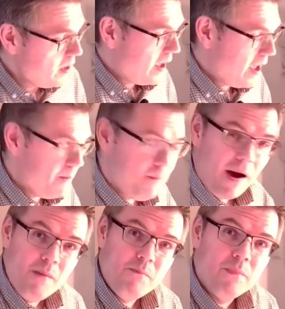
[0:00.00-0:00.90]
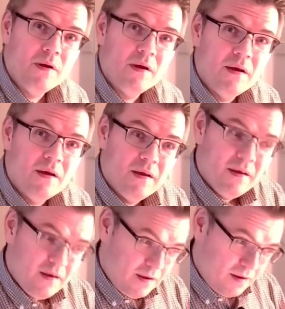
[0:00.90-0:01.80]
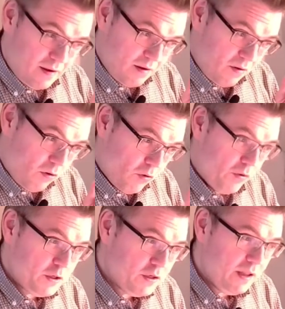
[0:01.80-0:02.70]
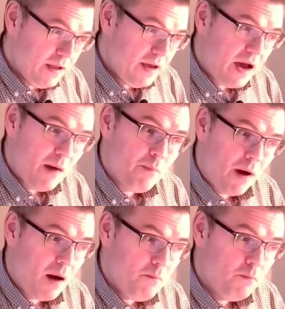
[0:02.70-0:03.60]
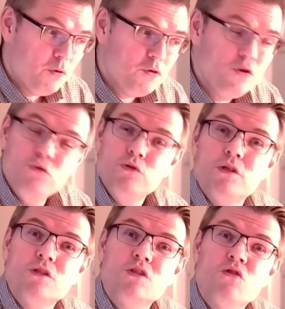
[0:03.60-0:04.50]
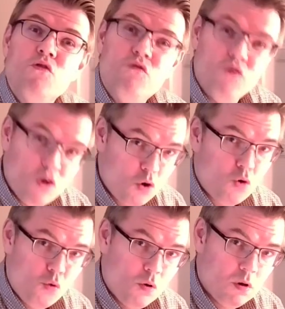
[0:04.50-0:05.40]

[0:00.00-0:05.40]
A pump Originally, a pump produces flow,